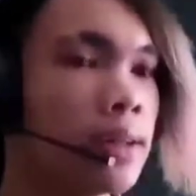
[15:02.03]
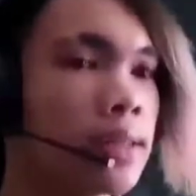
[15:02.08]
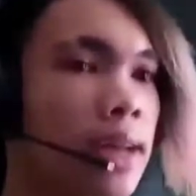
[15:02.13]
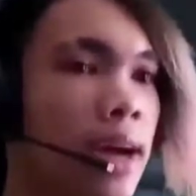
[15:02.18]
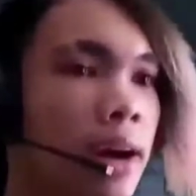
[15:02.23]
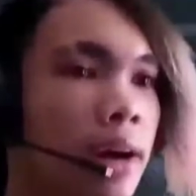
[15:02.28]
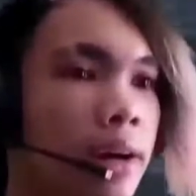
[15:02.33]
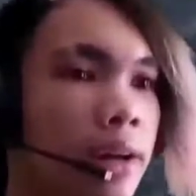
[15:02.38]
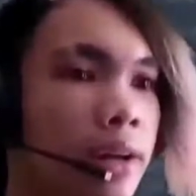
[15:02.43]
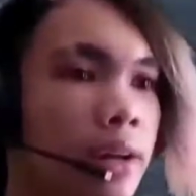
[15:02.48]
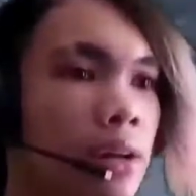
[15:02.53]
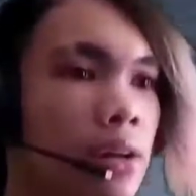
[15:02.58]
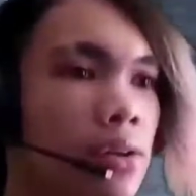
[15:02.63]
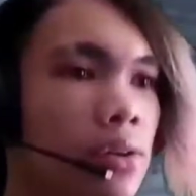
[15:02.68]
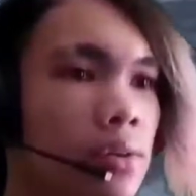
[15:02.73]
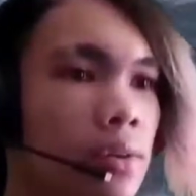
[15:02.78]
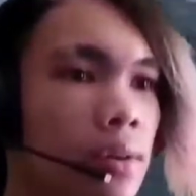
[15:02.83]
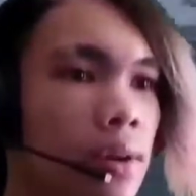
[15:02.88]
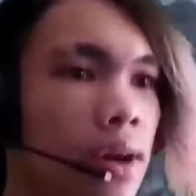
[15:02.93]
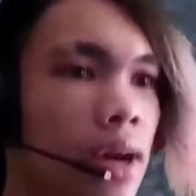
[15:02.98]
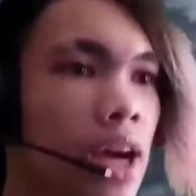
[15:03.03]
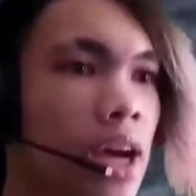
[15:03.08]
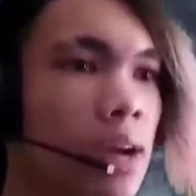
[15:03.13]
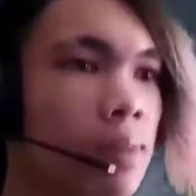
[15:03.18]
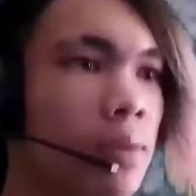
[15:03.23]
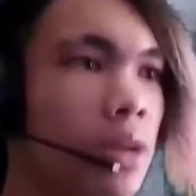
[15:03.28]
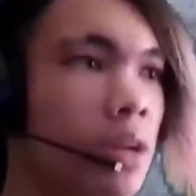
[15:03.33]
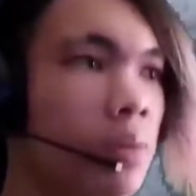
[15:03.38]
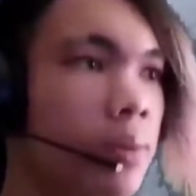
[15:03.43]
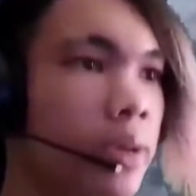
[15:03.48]
Because I already know
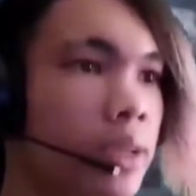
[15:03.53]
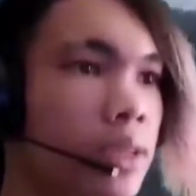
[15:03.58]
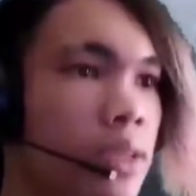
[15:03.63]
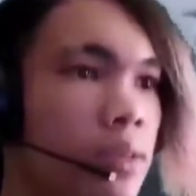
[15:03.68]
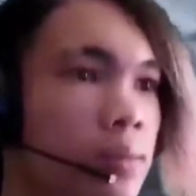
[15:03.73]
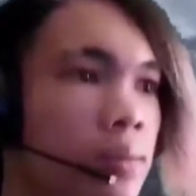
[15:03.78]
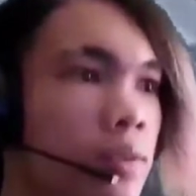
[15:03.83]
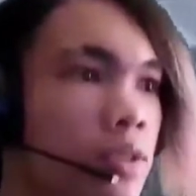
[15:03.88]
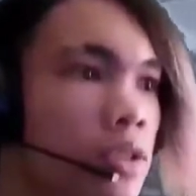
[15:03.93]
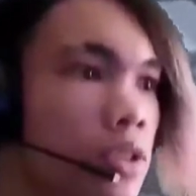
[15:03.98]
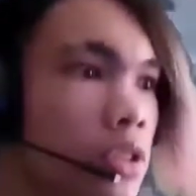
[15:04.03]
I'm gonna be there.